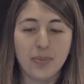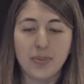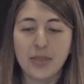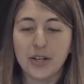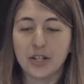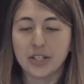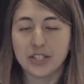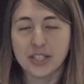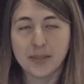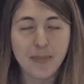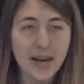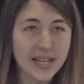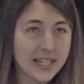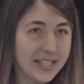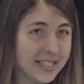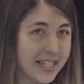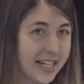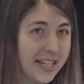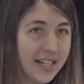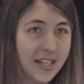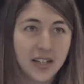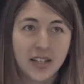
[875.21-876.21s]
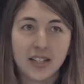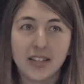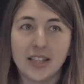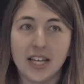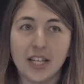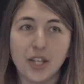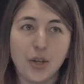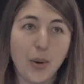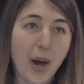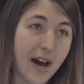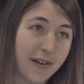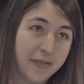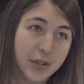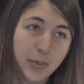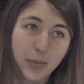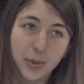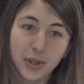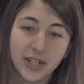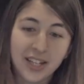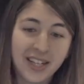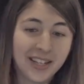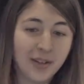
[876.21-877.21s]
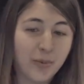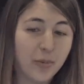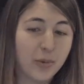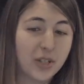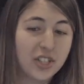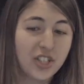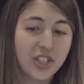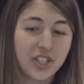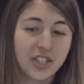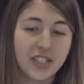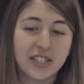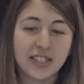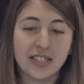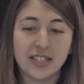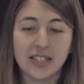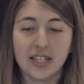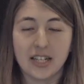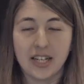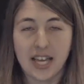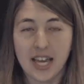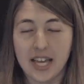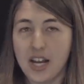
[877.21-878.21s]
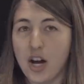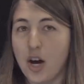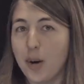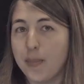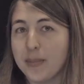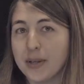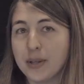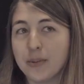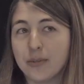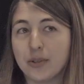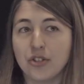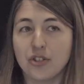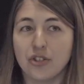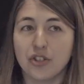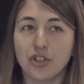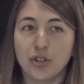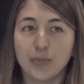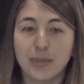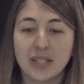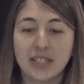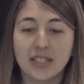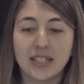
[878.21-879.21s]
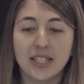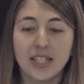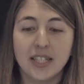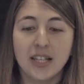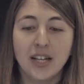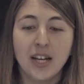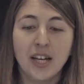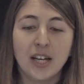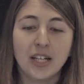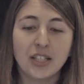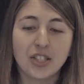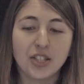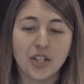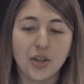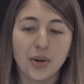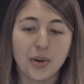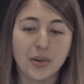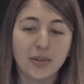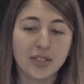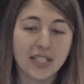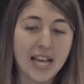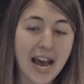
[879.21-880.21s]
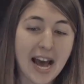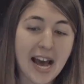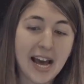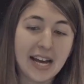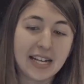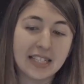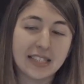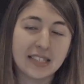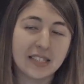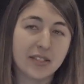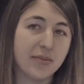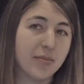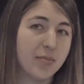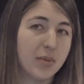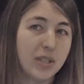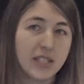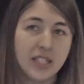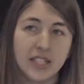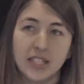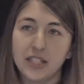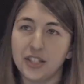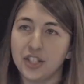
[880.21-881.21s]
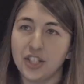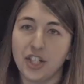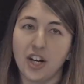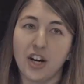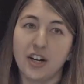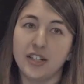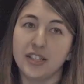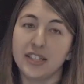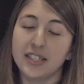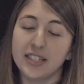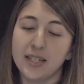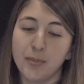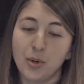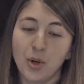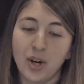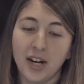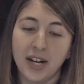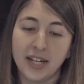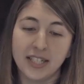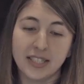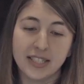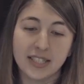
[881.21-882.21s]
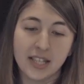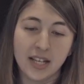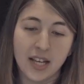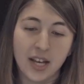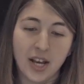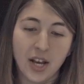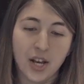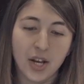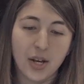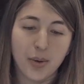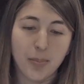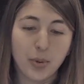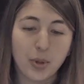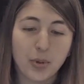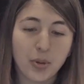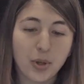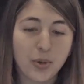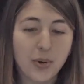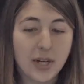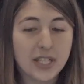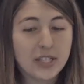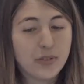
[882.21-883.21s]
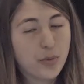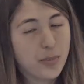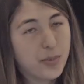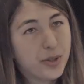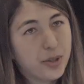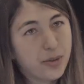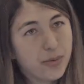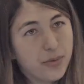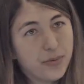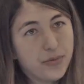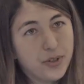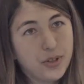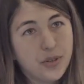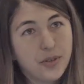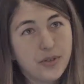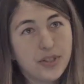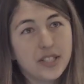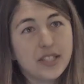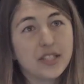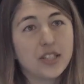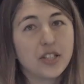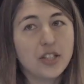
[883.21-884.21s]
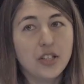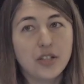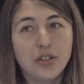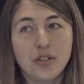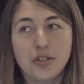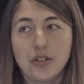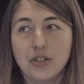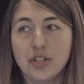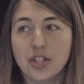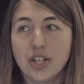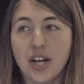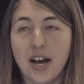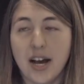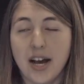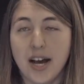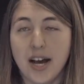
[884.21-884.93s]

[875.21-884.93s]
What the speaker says: There's some metadata that you have to put in, which is, again, helping with searchability. So tags, a TLDR to summarize. Pull requests for peer review, this is huge.